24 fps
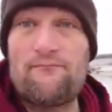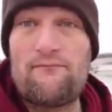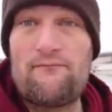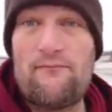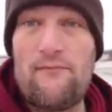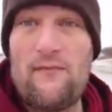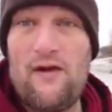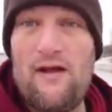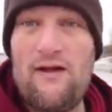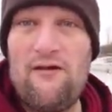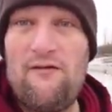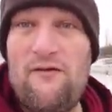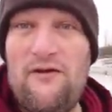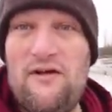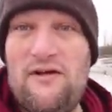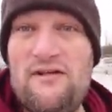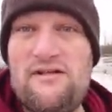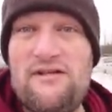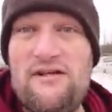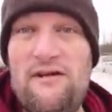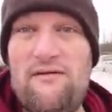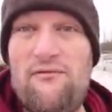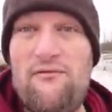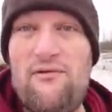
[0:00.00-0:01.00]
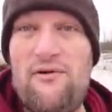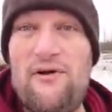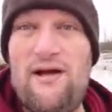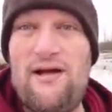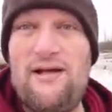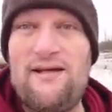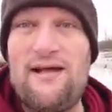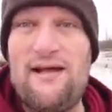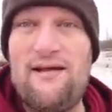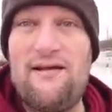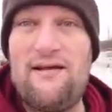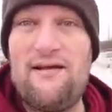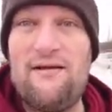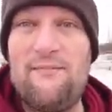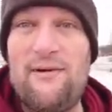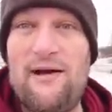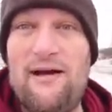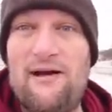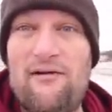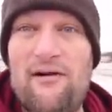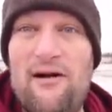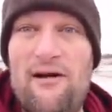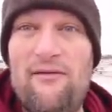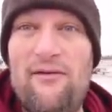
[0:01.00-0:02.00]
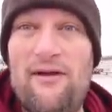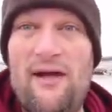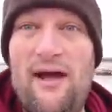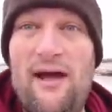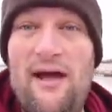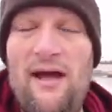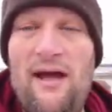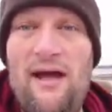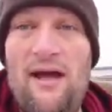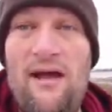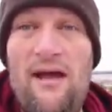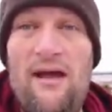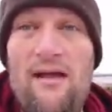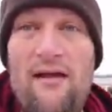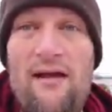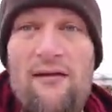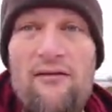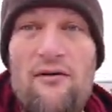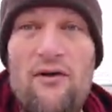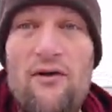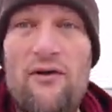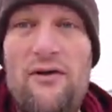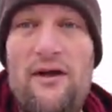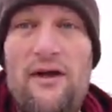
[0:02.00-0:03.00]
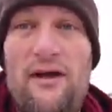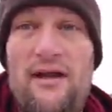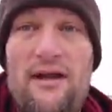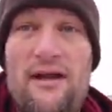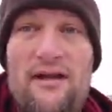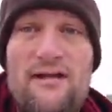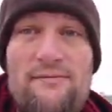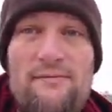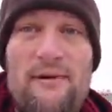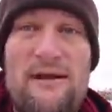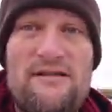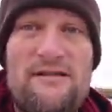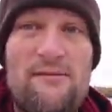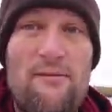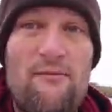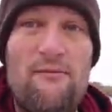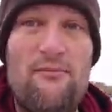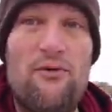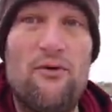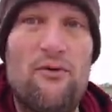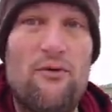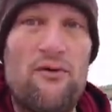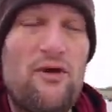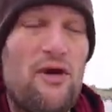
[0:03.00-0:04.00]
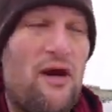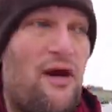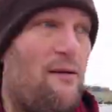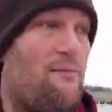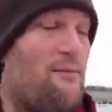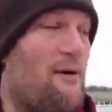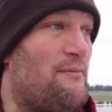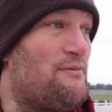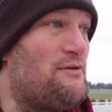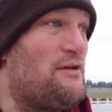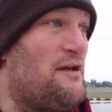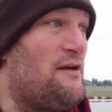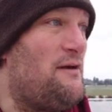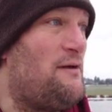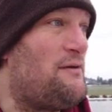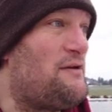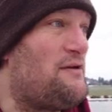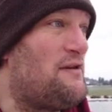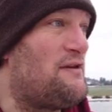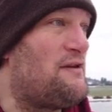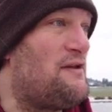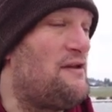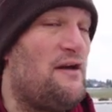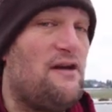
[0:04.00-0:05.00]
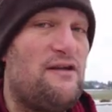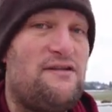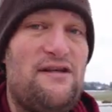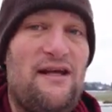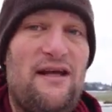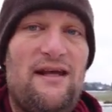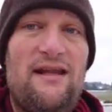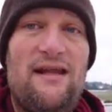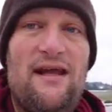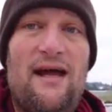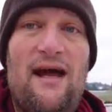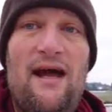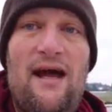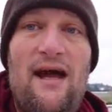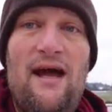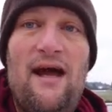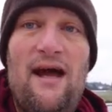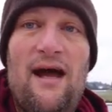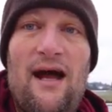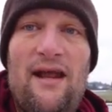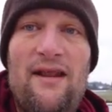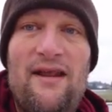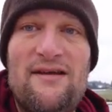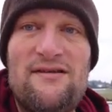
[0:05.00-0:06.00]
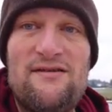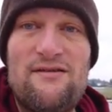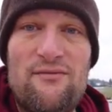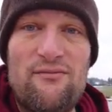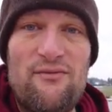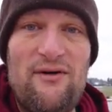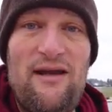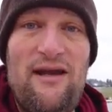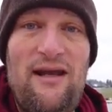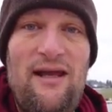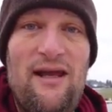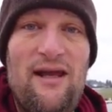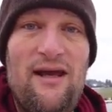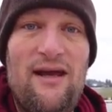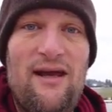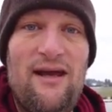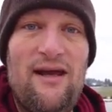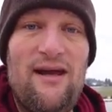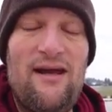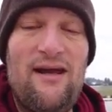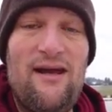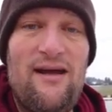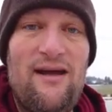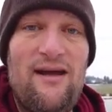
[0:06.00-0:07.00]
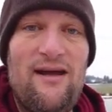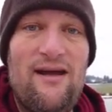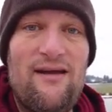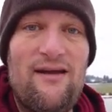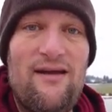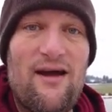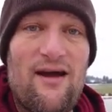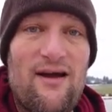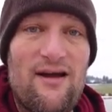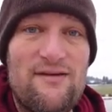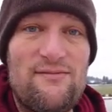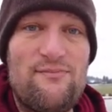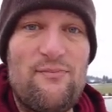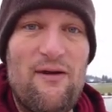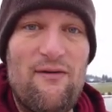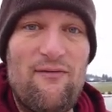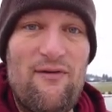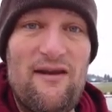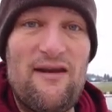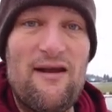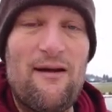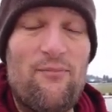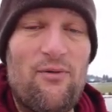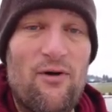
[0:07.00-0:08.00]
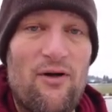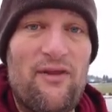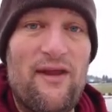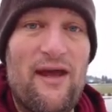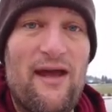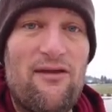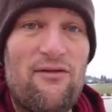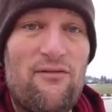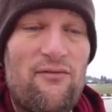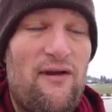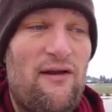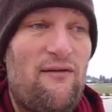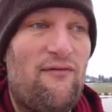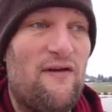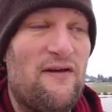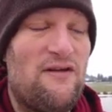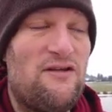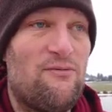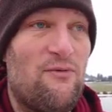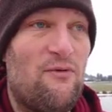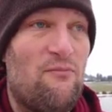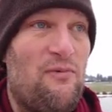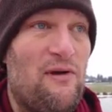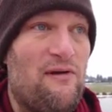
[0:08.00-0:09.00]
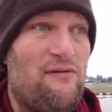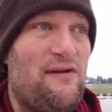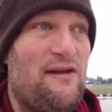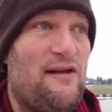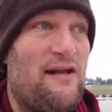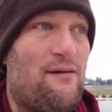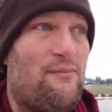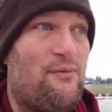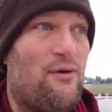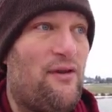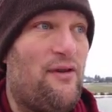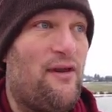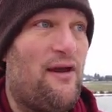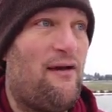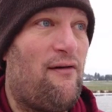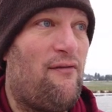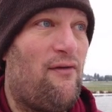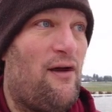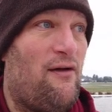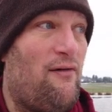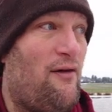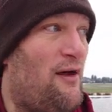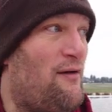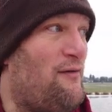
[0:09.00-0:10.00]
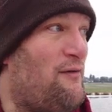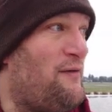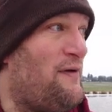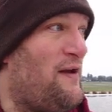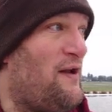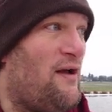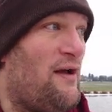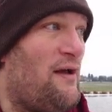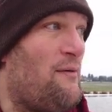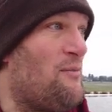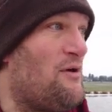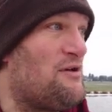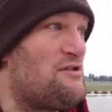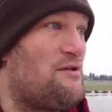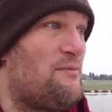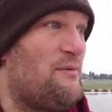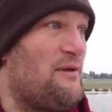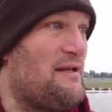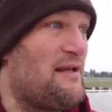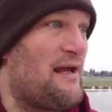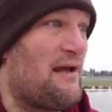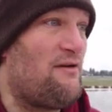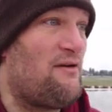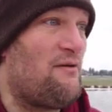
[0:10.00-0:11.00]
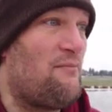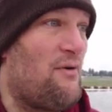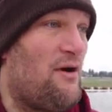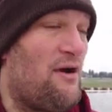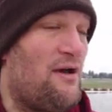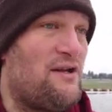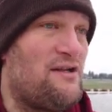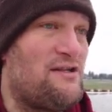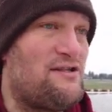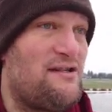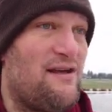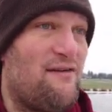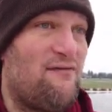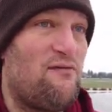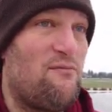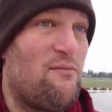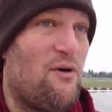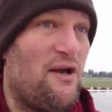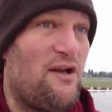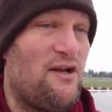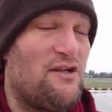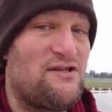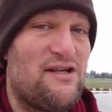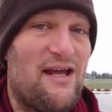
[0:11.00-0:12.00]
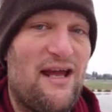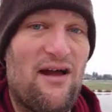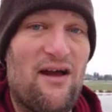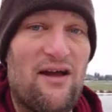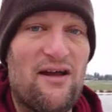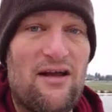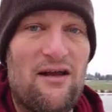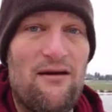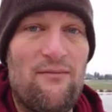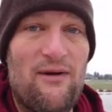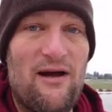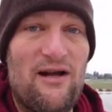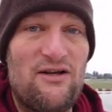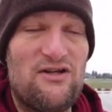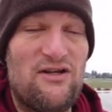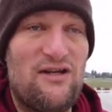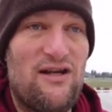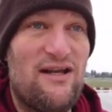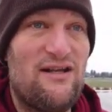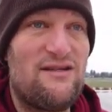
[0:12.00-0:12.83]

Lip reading: I don't know if you can see right down in the background there, they've got the specimen pool, carp up to 30 in there, and there's 3 guys bivvied up on there, 3 fishermen bivvied up on there overnight. It must have been down to -7, -8, I can imagine.